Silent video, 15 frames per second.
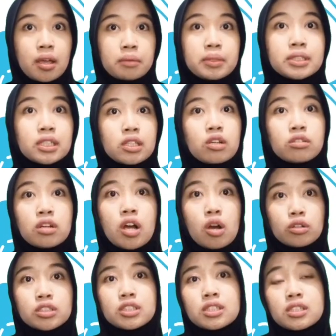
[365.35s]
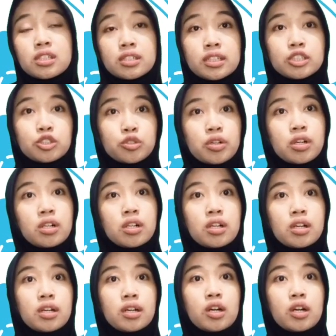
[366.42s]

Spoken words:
based on how children naturally